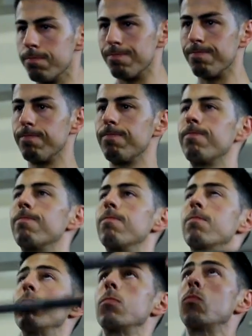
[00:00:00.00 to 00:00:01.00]
With the
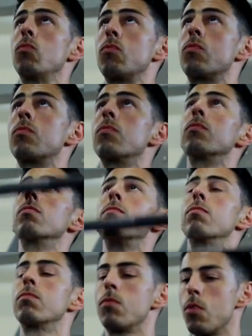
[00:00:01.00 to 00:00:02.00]
barbell power press, you
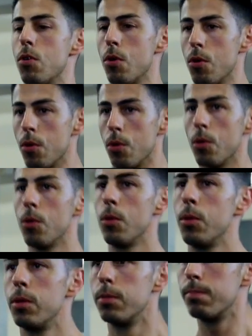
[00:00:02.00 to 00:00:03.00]
start off with the
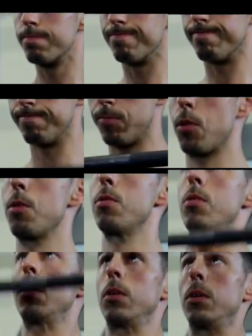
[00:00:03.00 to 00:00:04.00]
bar at waist level.
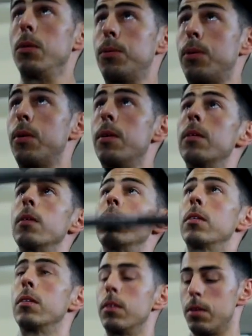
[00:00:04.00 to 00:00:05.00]
You then
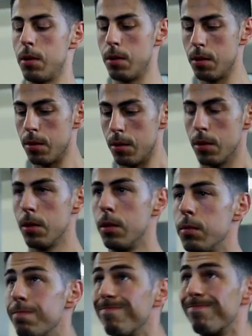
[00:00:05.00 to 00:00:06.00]
power up to the
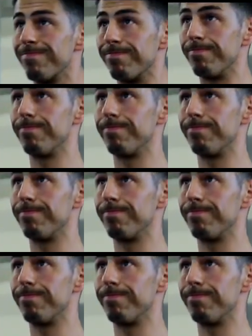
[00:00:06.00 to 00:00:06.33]
shoulders